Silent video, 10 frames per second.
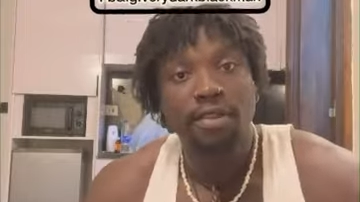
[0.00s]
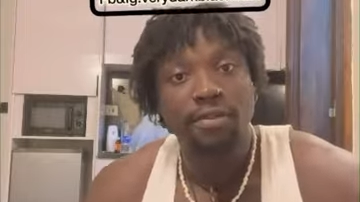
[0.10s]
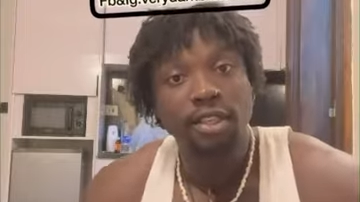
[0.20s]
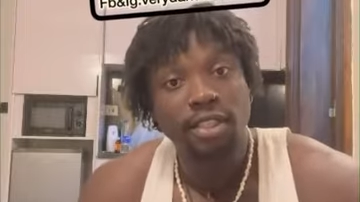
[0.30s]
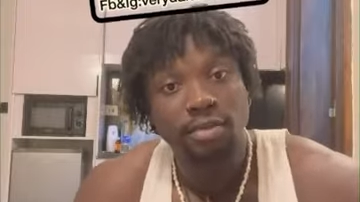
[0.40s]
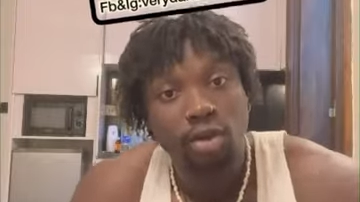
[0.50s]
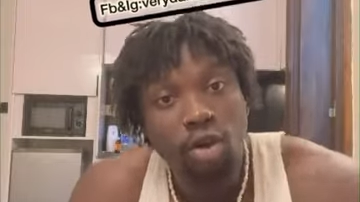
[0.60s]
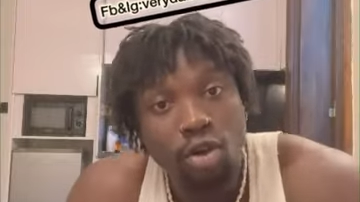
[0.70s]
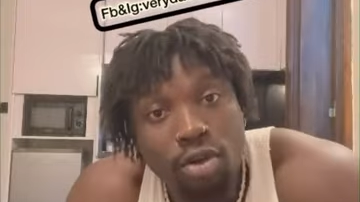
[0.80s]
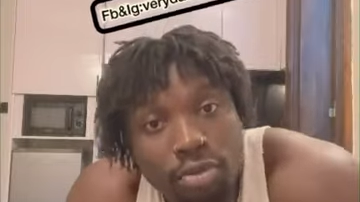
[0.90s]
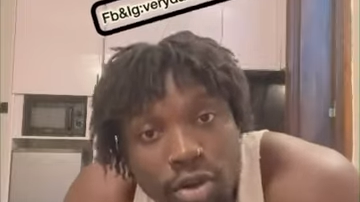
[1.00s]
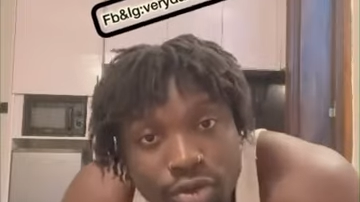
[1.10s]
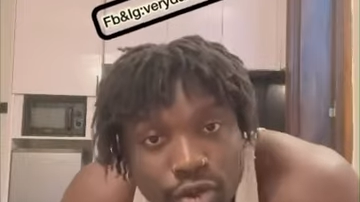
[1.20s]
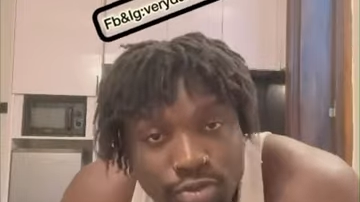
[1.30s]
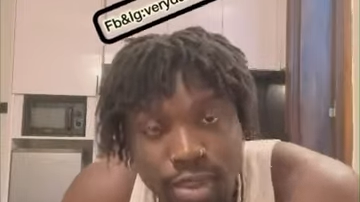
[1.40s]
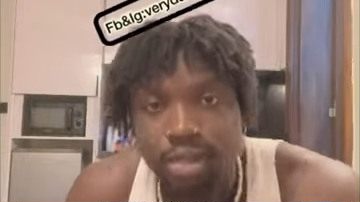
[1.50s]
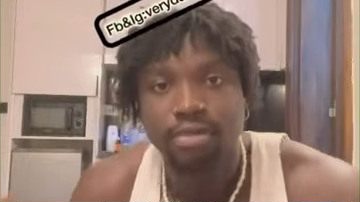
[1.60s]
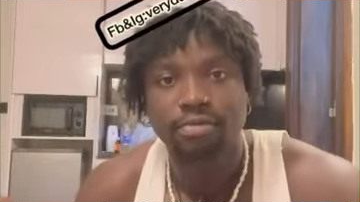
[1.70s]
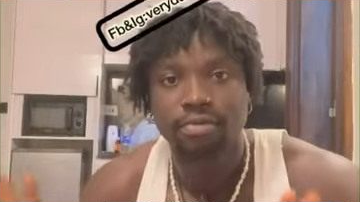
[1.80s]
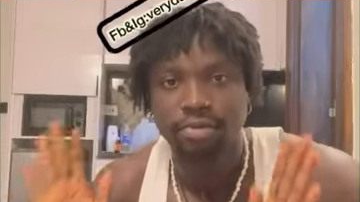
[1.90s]
A victim don't come run to
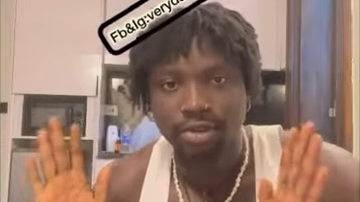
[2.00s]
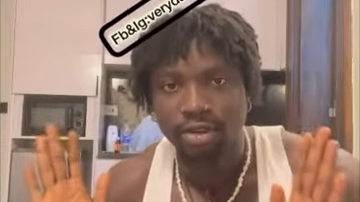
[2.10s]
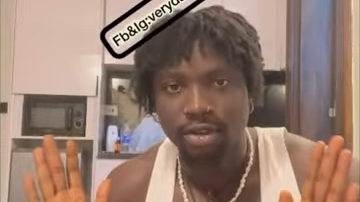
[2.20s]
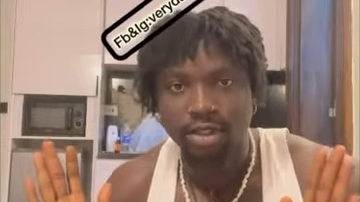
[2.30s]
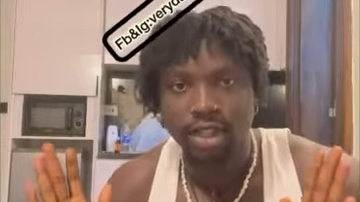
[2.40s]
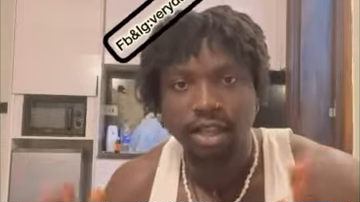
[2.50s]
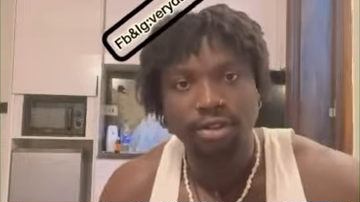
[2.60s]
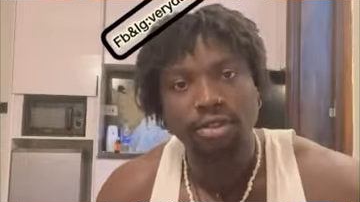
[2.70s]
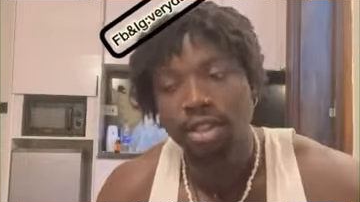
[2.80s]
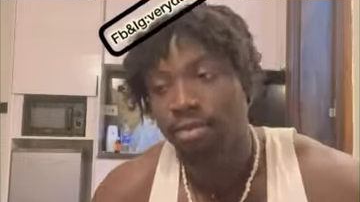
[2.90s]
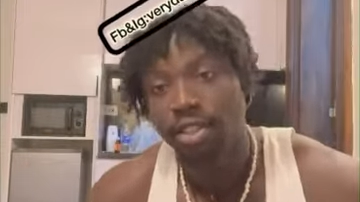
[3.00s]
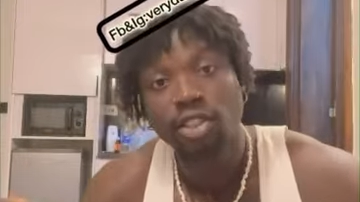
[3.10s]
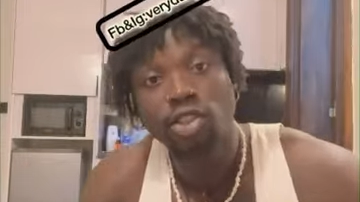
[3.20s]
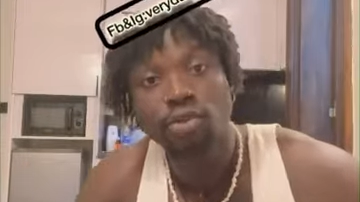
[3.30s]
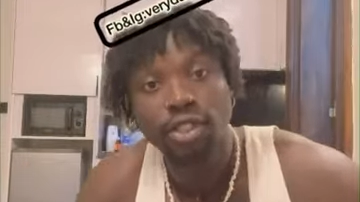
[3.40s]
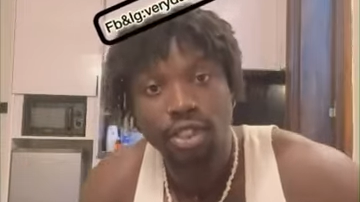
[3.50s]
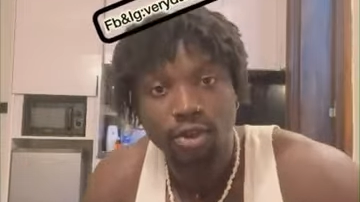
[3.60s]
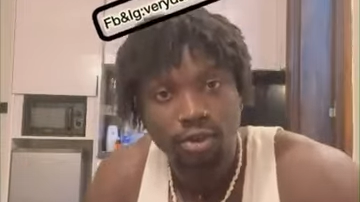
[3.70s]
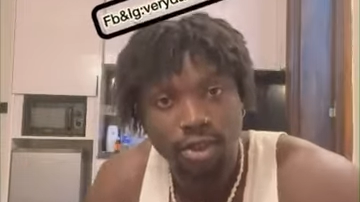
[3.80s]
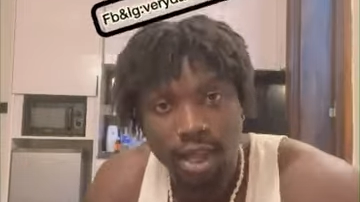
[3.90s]
me. You understand? Don't tell me, say, see what
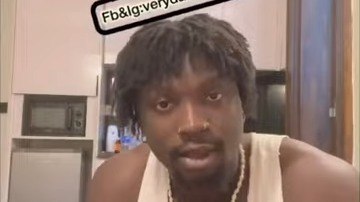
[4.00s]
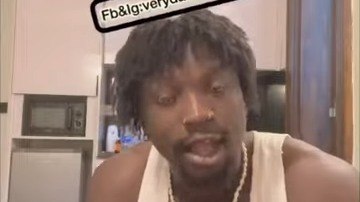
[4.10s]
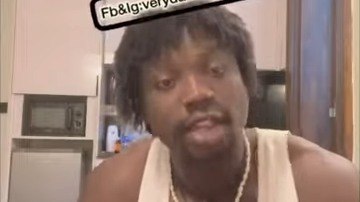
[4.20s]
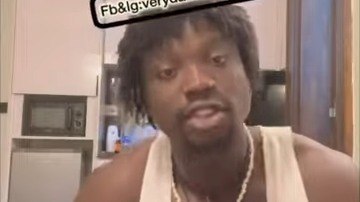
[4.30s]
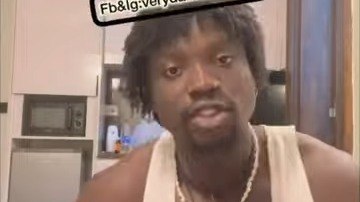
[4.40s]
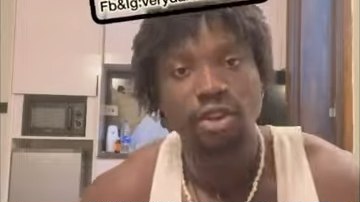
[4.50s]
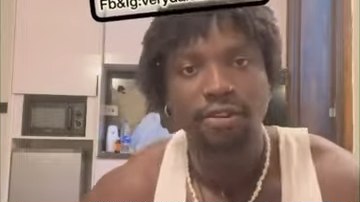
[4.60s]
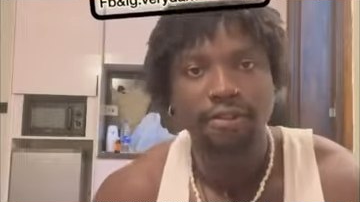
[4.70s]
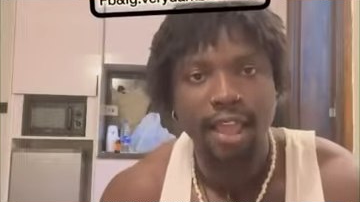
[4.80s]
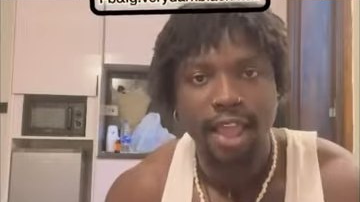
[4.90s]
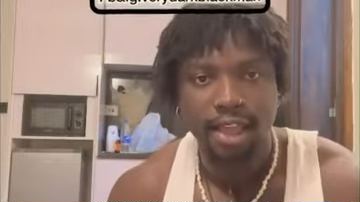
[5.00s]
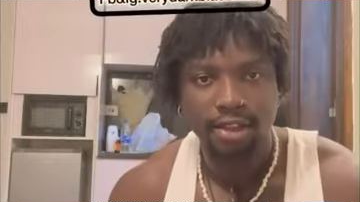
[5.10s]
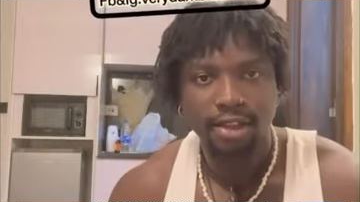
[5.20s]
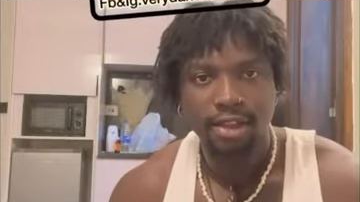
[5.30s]
thing go down. And it's not fair.